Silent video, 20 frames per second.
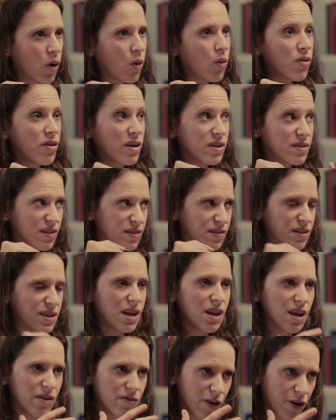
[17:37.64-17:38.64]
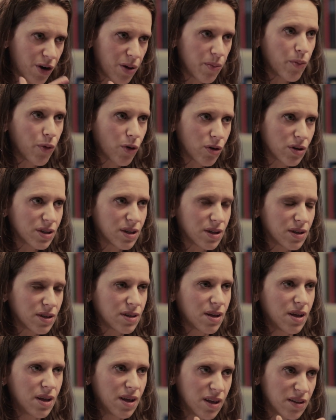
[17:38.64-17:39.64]
So there's a still a very
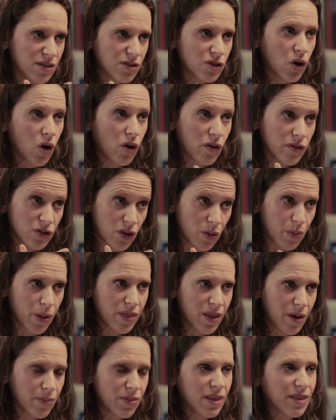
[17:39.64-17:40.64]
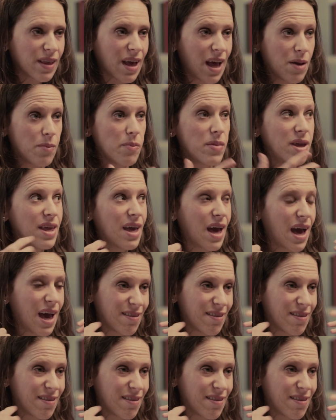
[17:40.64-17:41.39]
important stock of sovereign debt that can be